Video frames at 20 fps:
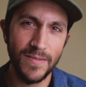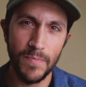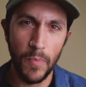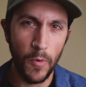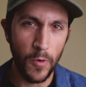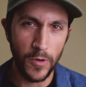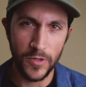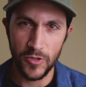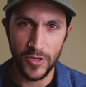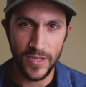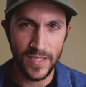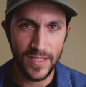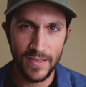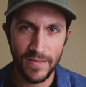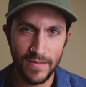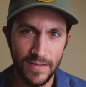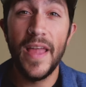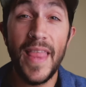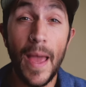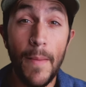some portraits.
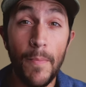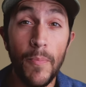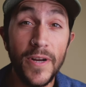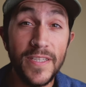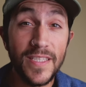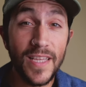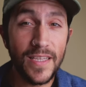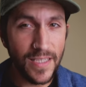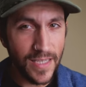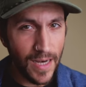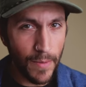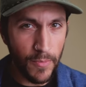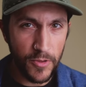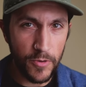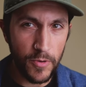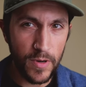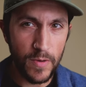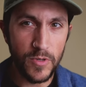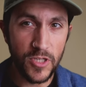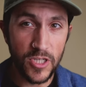And that brings us to number
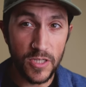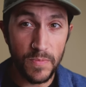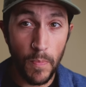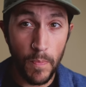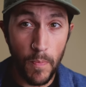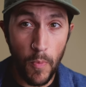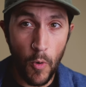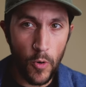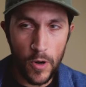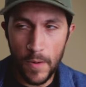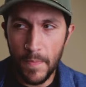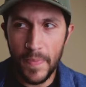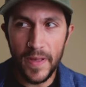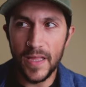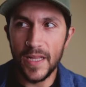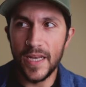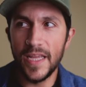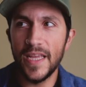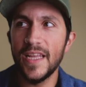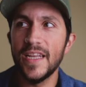three, which is
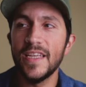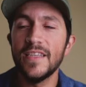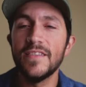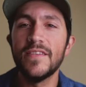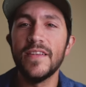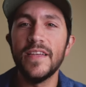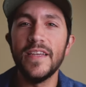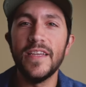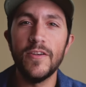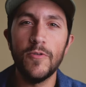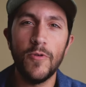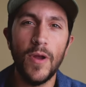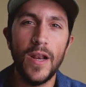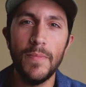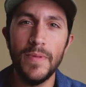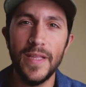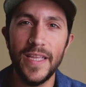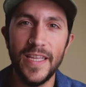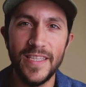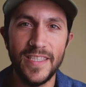portability. It is
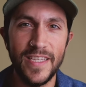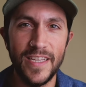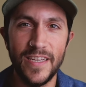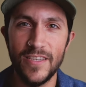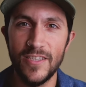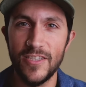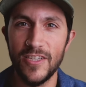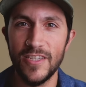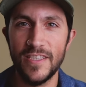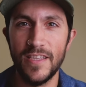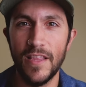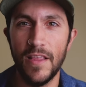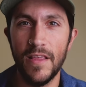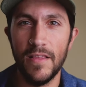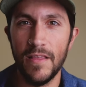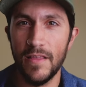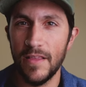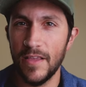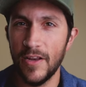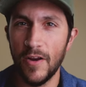incredibly easy to just,
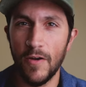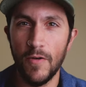you